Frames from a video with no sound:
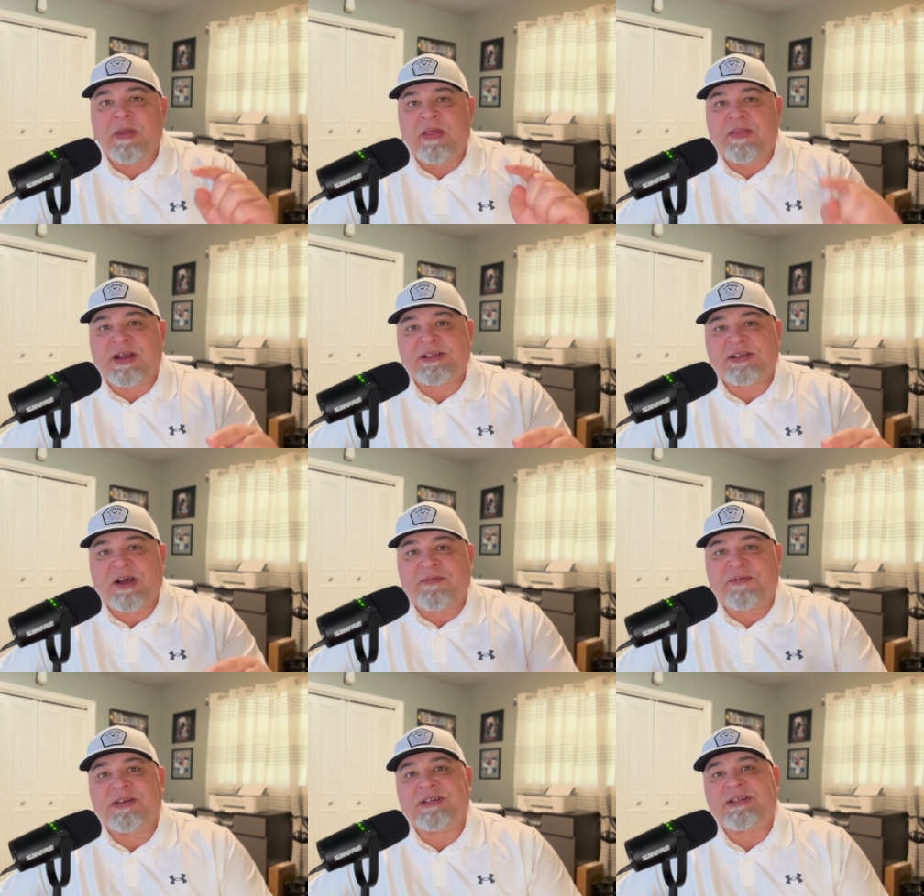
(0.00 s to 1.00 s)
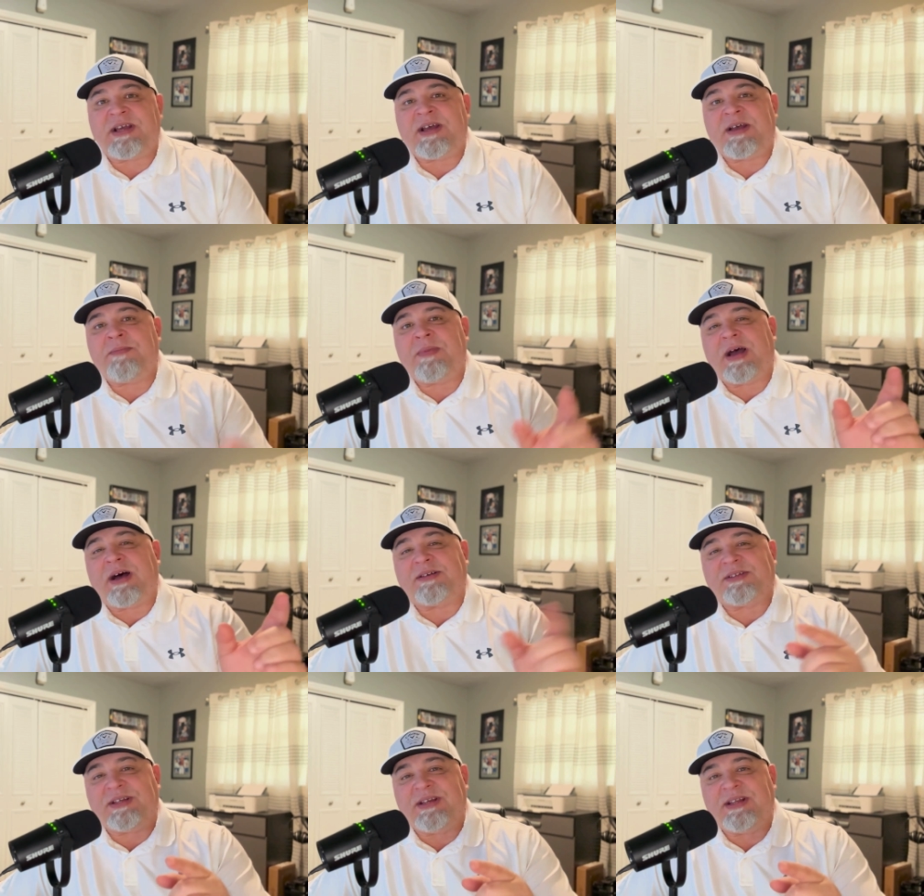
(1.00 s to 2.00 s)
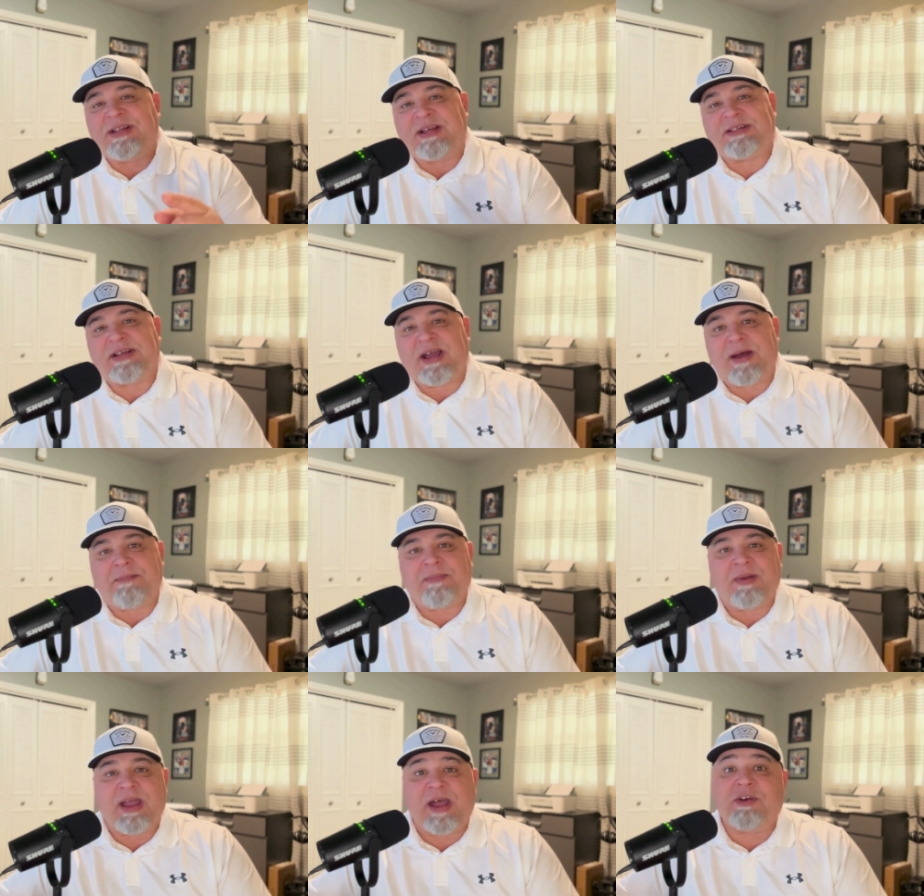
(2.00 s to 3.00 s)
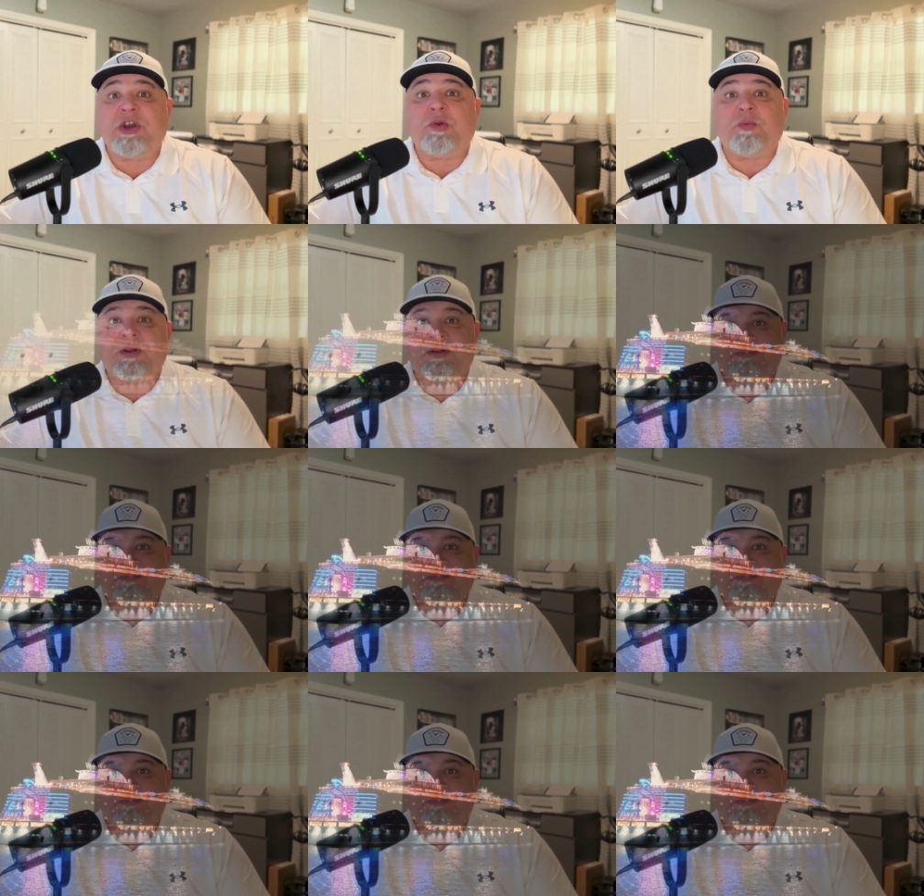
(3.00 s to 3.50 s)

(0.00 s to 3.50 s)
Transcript: That's all for this time. I'll see you next time. Have a good one.